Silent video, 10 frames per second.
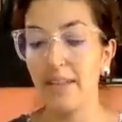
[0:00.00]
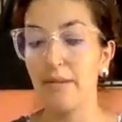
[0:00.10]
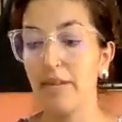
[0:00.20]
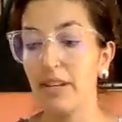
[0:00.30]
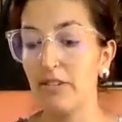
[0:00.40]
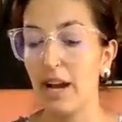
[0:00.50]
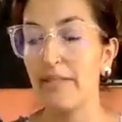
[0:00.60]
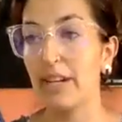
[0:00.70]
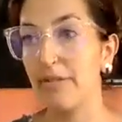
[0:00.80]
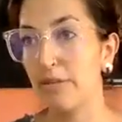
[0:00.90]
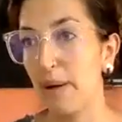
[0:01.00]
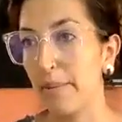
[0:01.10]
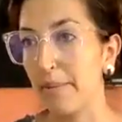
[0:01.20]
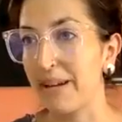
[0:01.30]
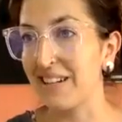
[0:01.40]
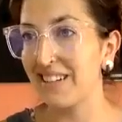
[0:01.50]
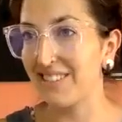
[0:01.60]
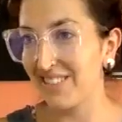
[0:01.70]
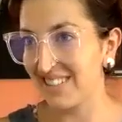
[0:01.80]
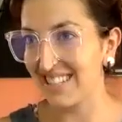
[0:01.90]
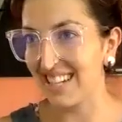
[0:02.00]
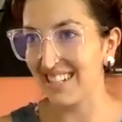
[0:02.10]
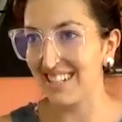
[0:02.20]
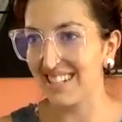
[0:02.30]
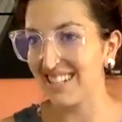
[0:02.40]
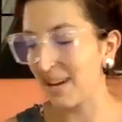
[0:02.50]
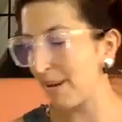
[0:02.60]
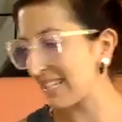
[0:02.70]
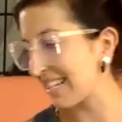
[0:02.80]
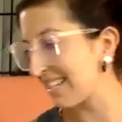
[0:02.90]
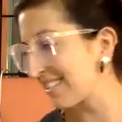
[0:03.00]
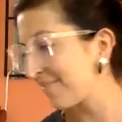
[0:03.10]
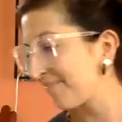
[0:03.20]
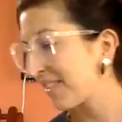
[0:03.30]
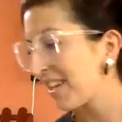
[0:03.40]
and then you drive it in with peppermint. Does that make sense?